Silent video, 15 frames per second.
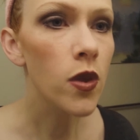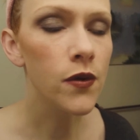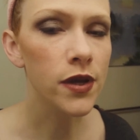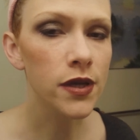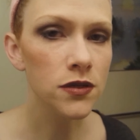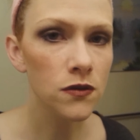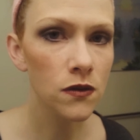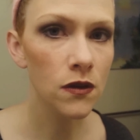You
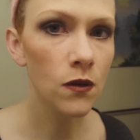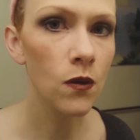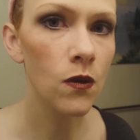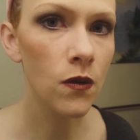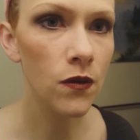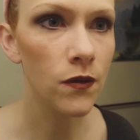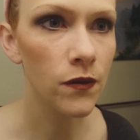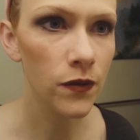can do
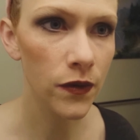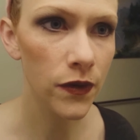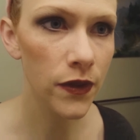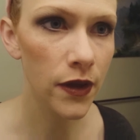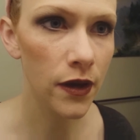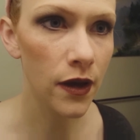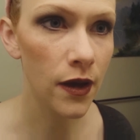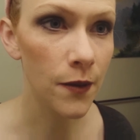
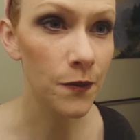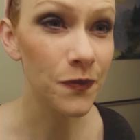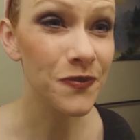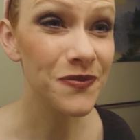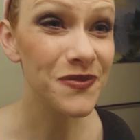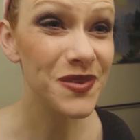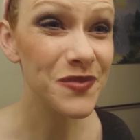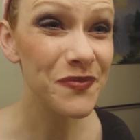the
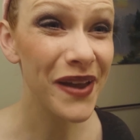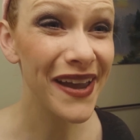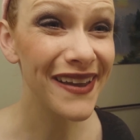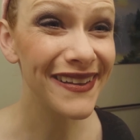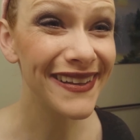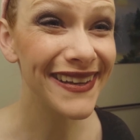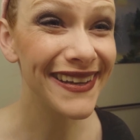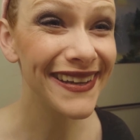
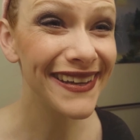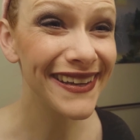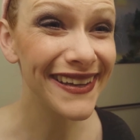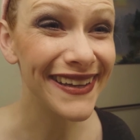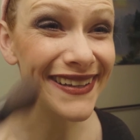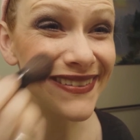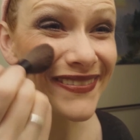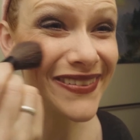
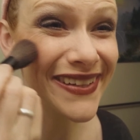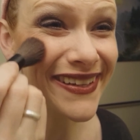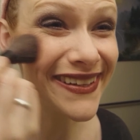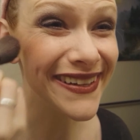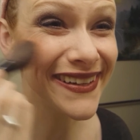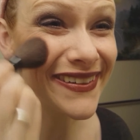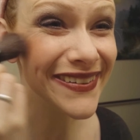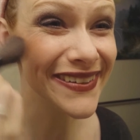smiling and
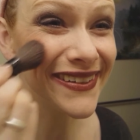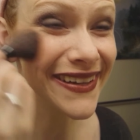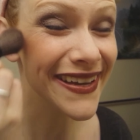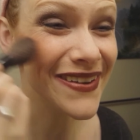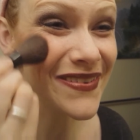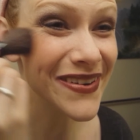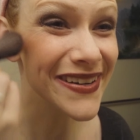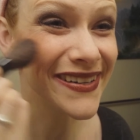figuring out,
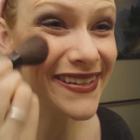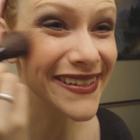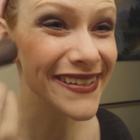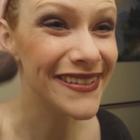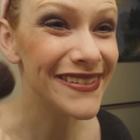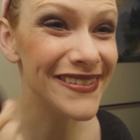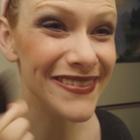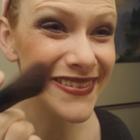okay, we're going
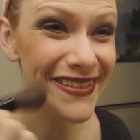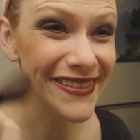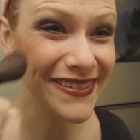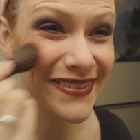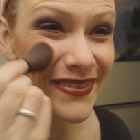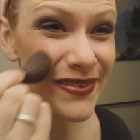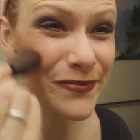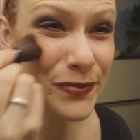to do
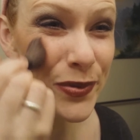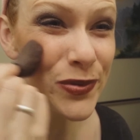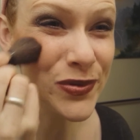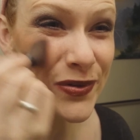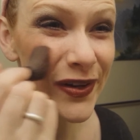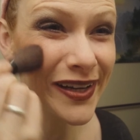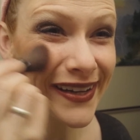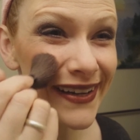this little
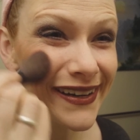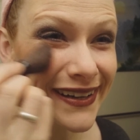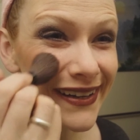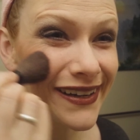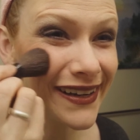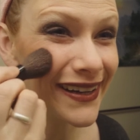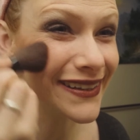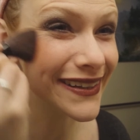pooch right
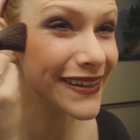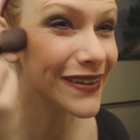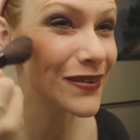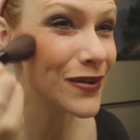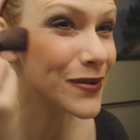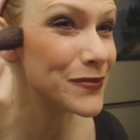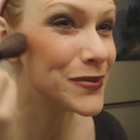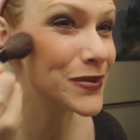here and then
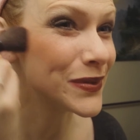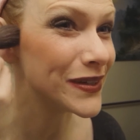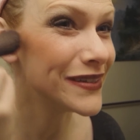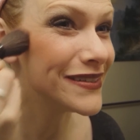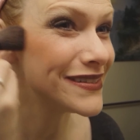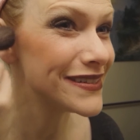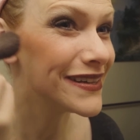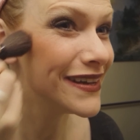go up
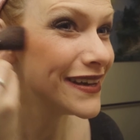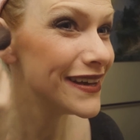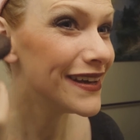towards